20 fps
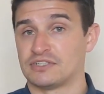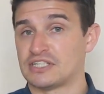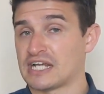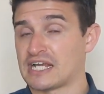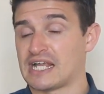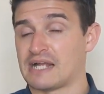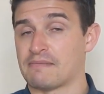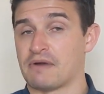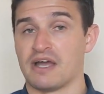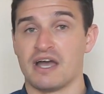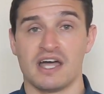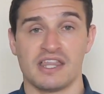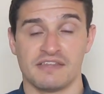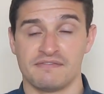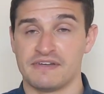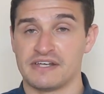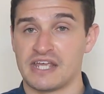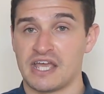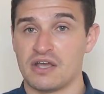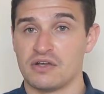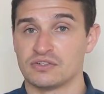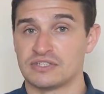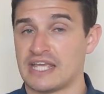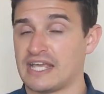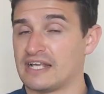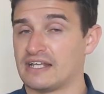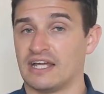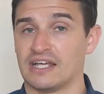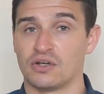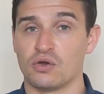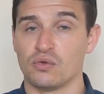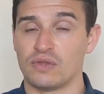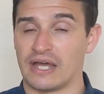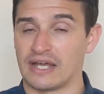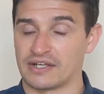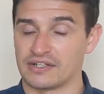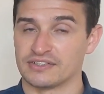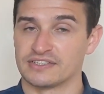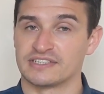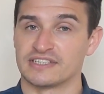checking out my other videos, hitting like, all
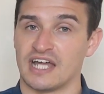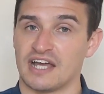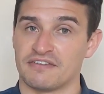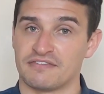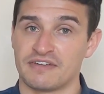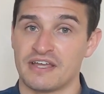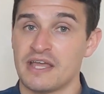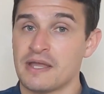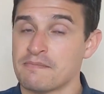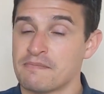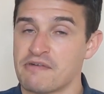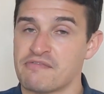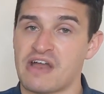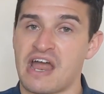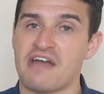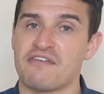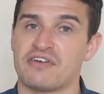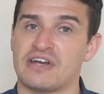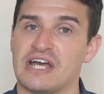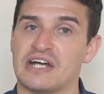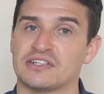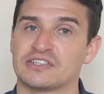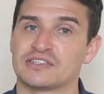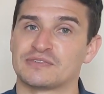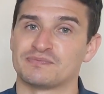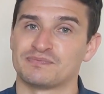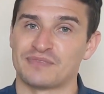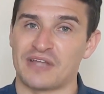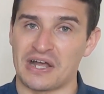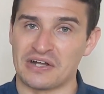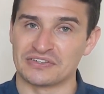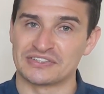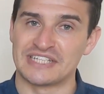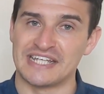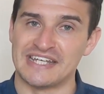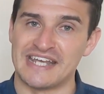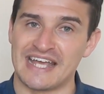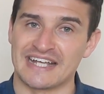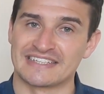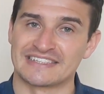that good stuff. But for everyone else, I'll
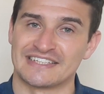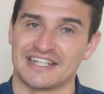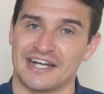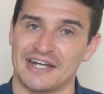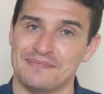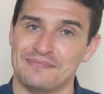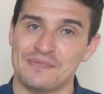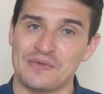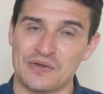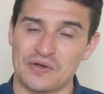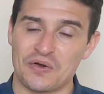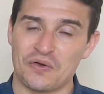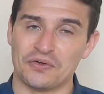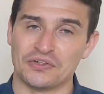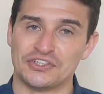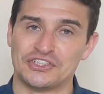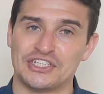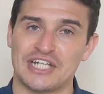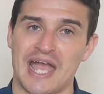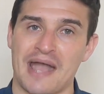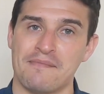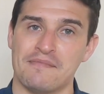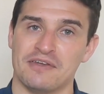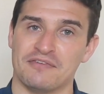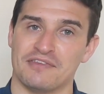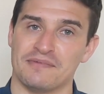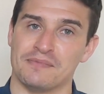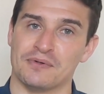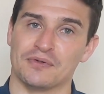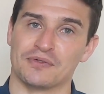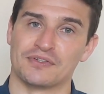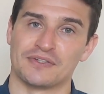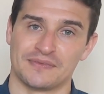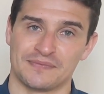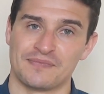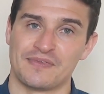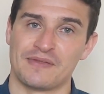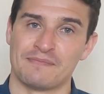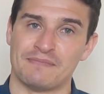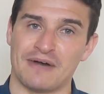see you next time on Chairman of the Board.
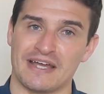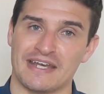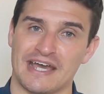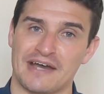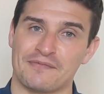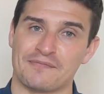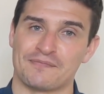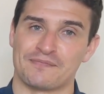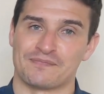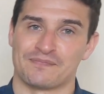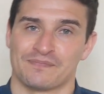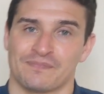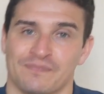Bye now.